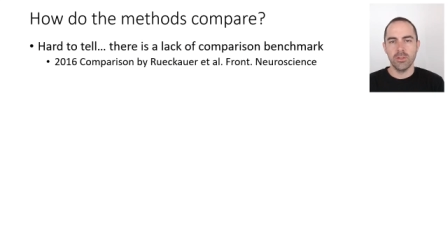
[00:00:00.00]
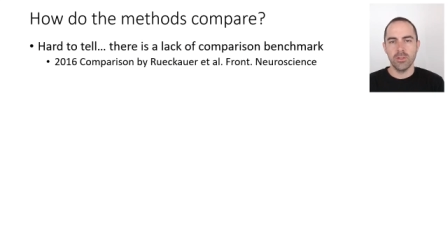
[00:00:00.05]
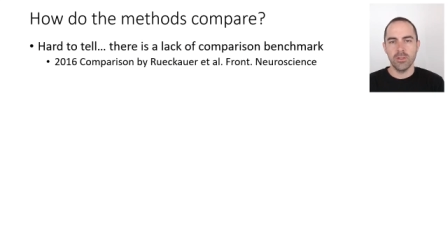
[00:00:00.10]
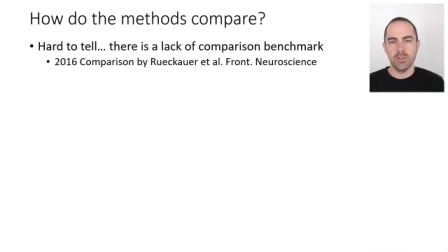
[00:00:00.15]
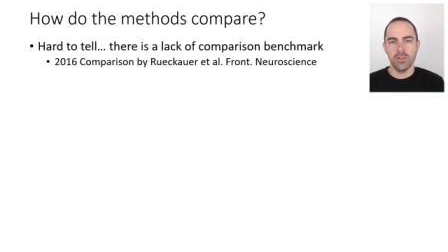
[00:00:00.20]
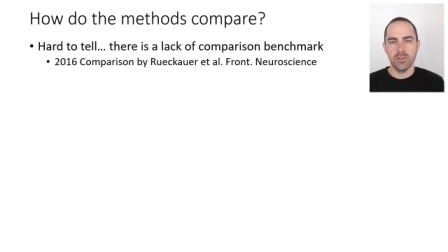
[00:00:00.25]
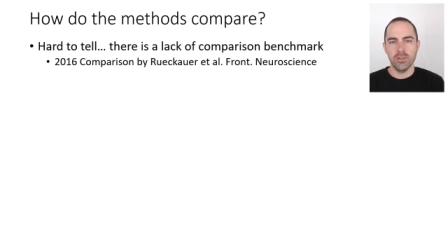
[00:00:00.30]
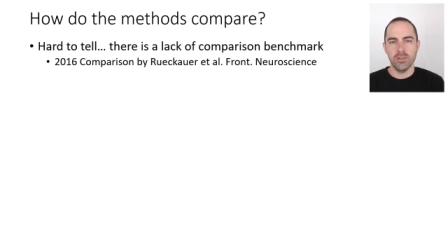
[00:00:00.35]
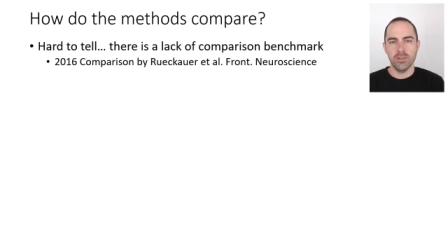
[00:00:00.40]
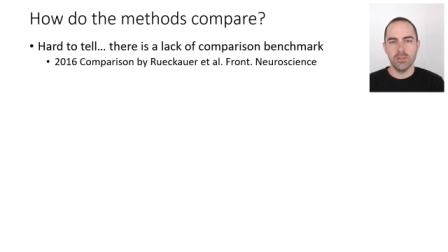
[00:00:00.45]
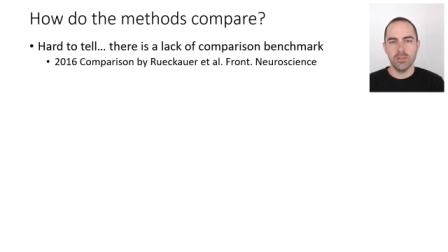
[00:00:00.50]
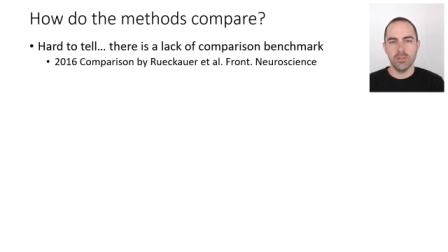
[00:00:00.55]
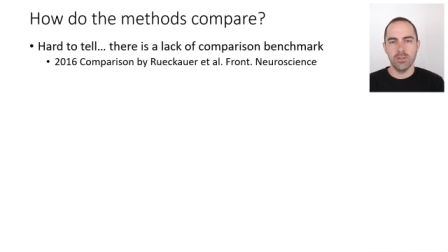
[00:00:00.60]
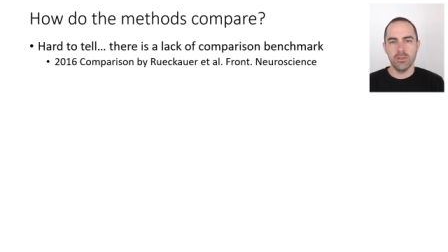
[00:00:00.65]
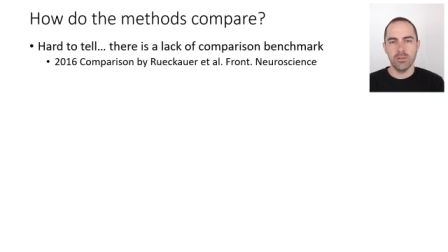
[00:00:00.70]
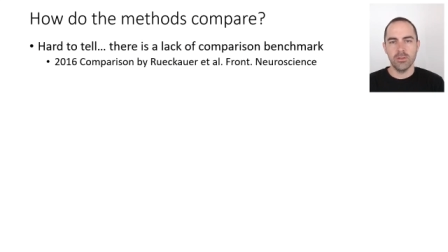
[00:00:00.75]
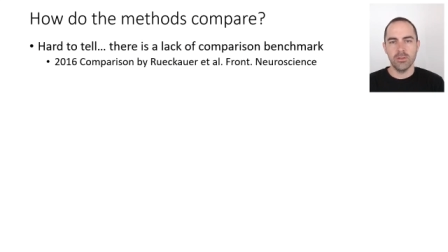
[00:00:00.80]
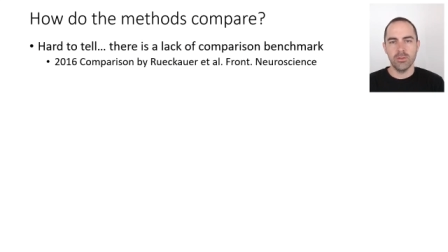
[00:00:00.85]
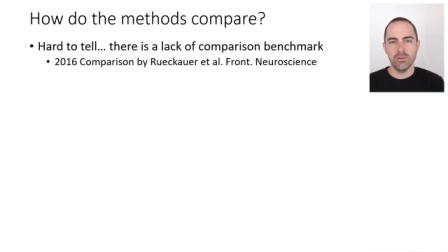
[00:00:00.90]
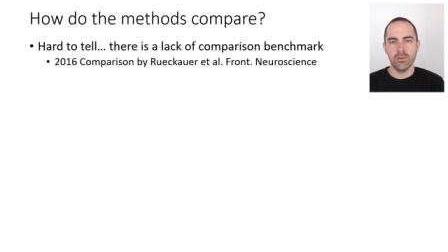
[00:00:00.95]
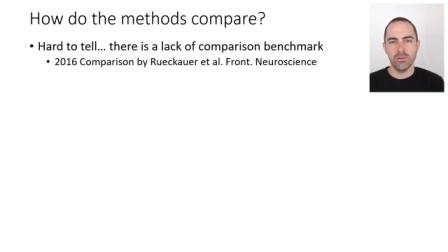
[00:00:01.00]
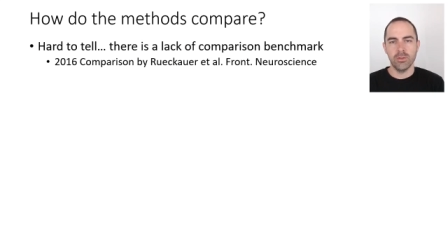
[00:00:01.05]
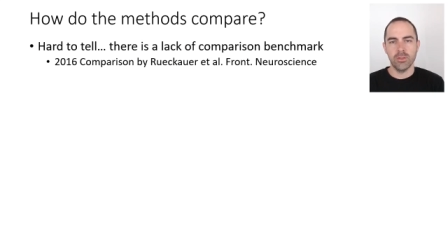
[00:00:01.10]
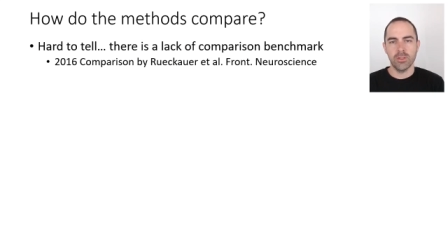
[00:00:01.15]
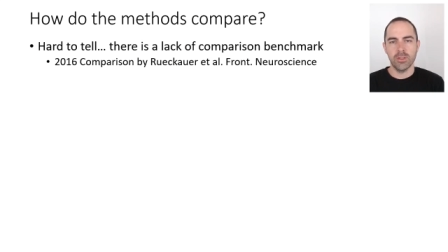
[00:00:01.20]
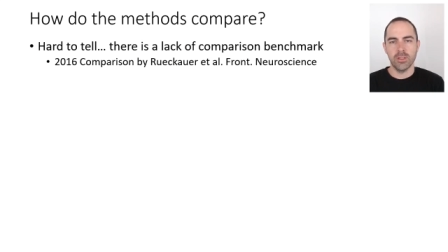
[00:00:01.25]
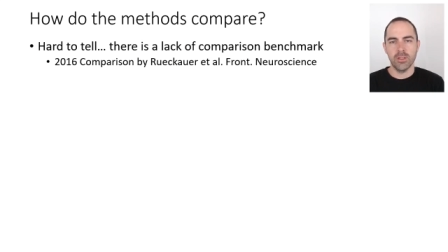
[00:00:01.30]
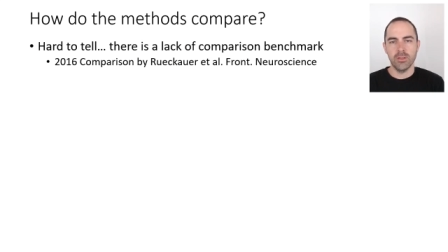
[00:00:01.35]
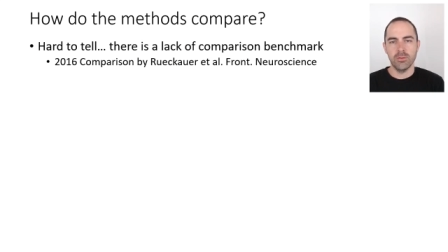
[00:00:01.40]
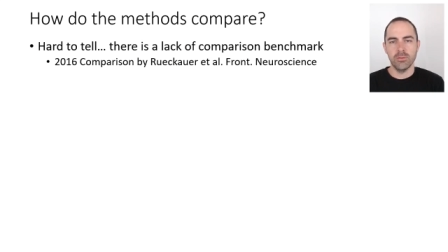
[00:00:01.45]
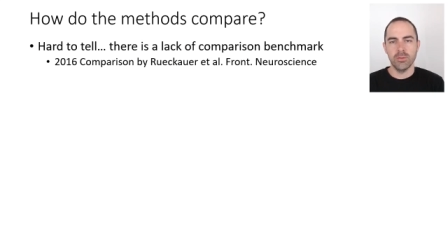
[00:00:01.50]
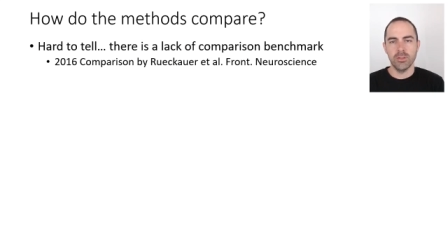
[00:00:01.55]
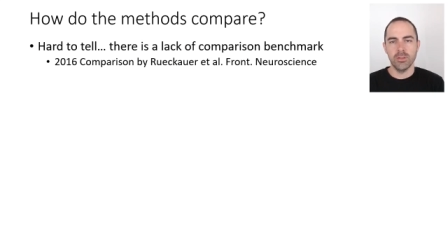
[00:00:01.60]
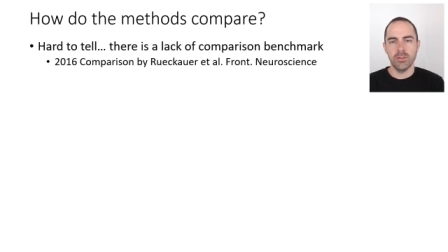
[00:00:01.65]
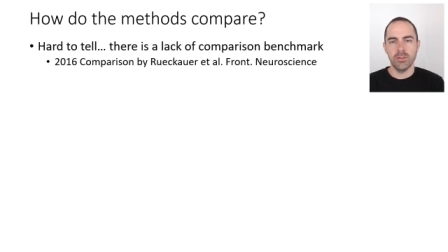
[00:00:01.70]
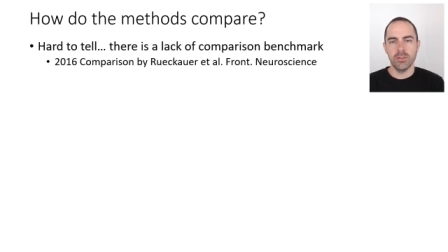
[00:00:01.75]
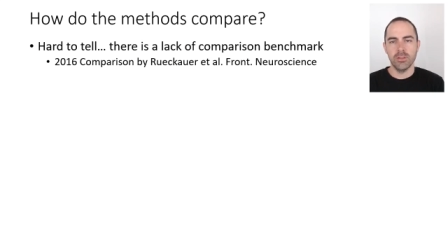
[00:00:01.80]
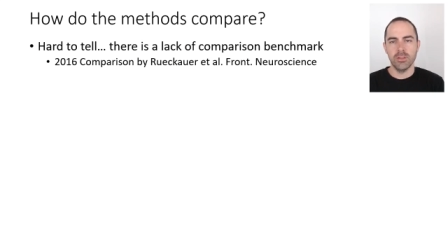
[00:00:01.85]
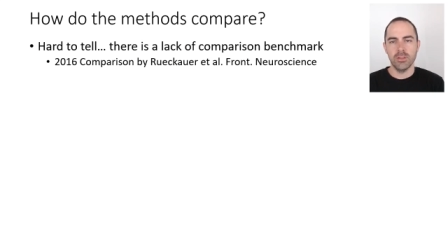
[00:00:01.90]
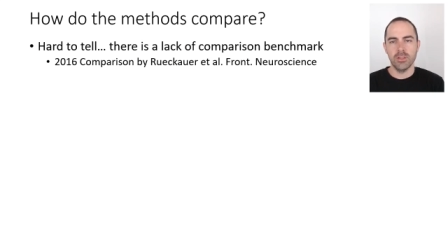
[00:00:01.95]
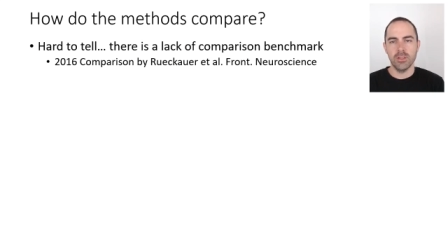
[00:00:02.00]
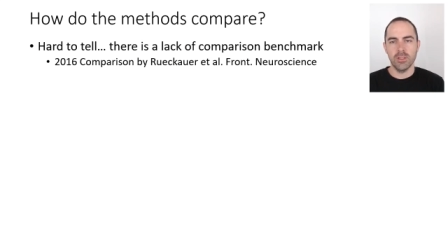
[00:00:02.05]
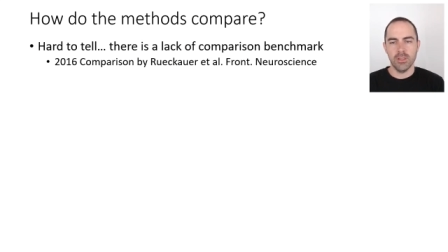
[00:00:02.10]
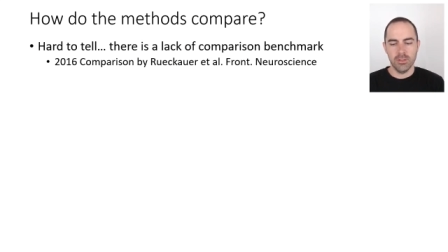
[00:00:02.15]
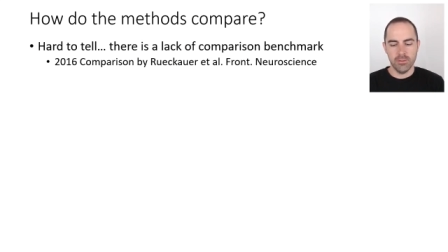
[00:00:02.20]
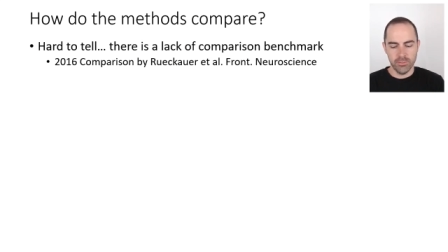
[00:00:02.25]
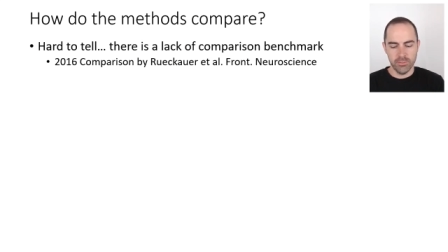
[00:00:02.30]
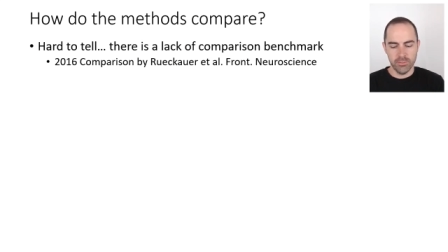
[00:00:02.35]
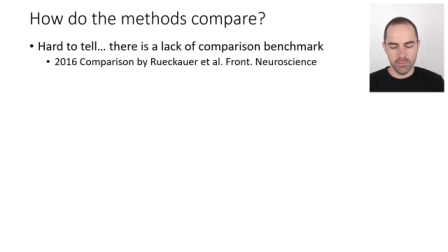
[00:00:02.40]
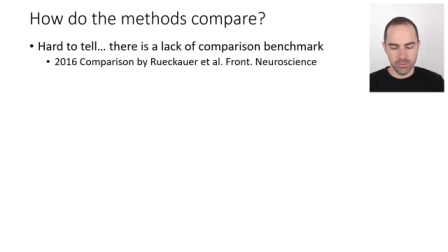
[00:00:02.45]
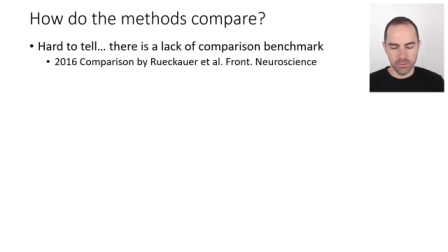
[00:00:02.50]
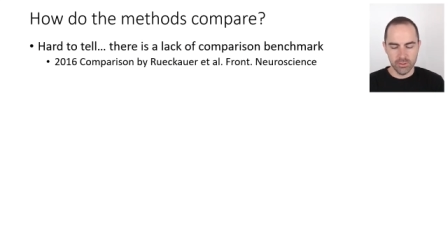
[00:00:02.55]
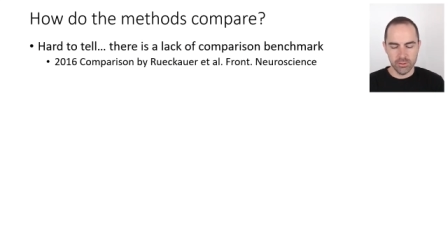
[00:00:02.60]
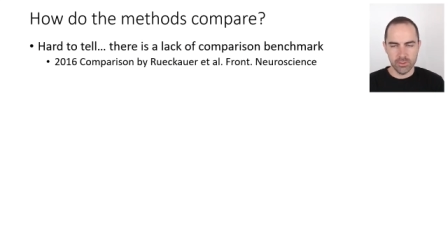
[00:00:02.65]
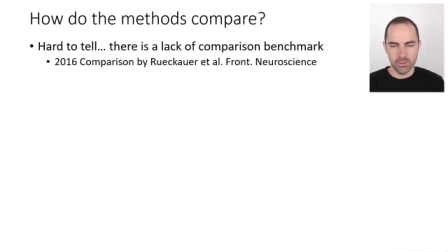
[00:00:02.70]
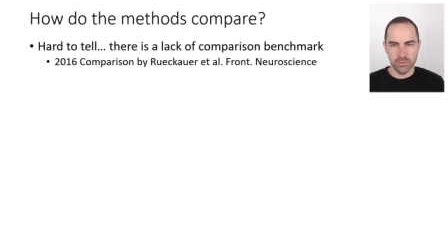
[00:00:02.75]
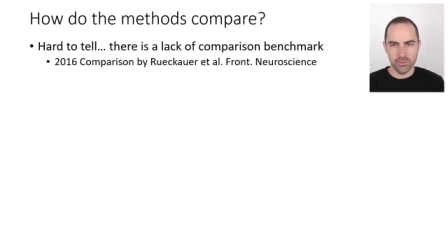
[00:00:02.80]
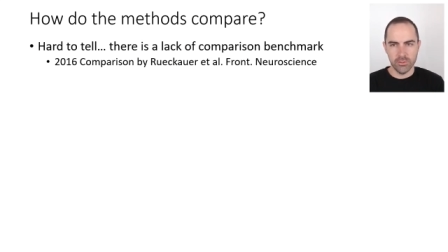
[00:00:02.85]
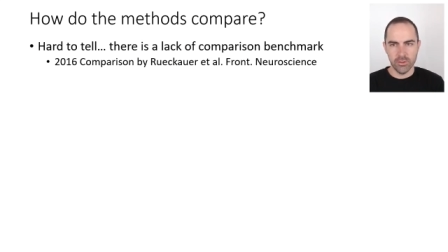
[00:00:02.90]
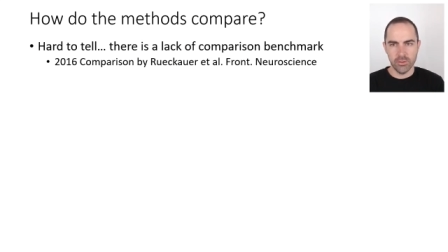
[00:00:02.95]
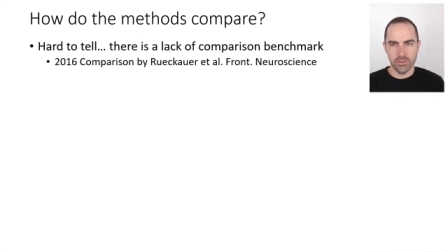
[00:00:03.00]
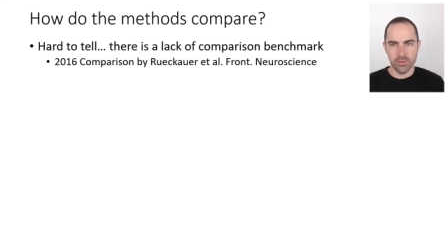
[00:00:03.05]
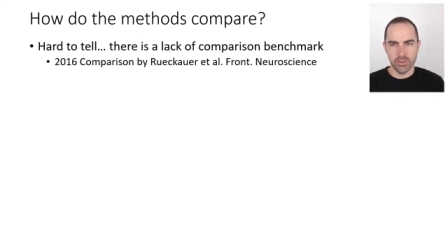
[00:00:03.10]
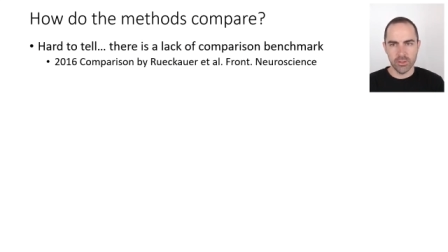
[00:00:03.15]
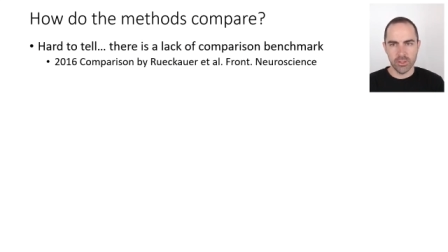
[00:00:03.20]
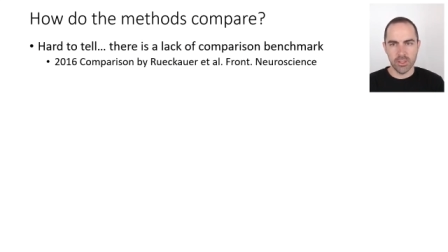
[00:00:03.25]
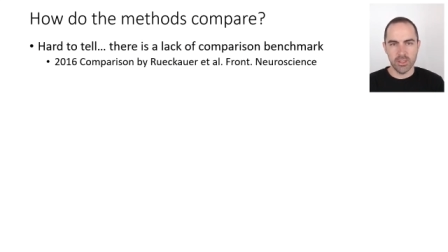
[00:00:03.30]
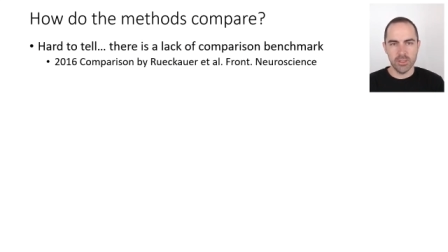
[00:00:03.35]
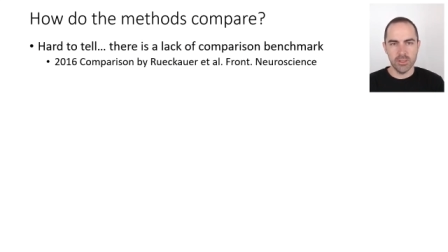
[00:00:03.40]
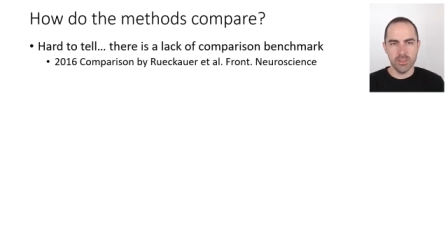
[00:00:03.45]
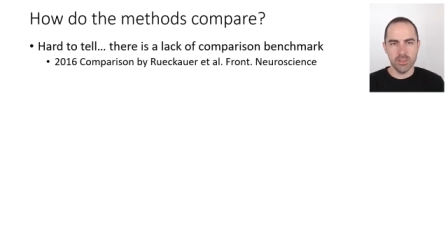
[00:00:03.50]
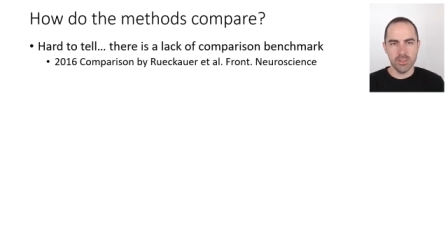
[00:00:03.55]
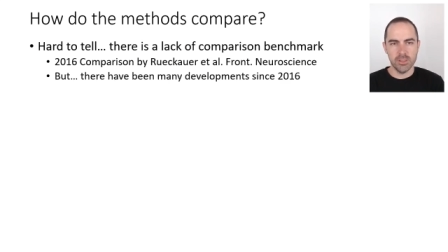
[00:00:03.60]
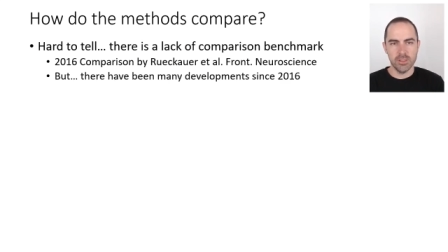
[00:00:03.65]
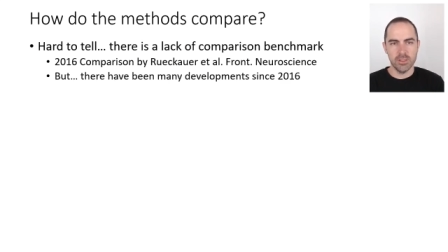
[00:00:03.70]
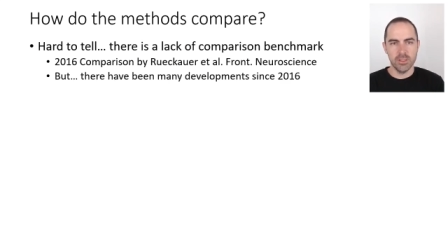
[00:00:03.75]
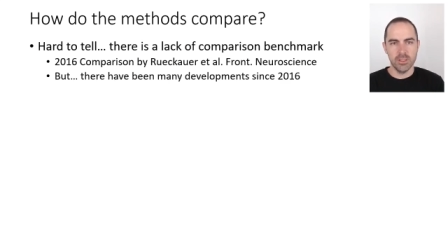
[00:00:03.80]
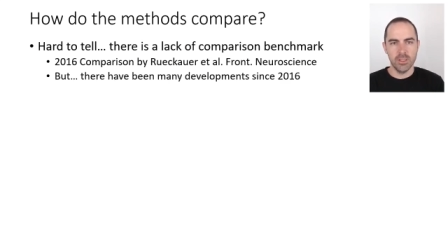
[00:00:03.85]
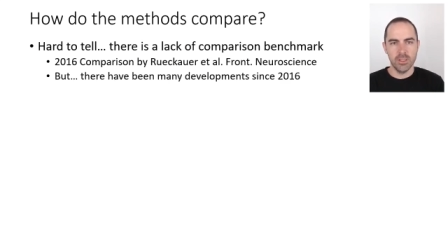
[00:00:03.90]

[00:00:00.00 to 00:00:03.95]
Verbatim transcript: uh, at Frontiers of Neuroscience.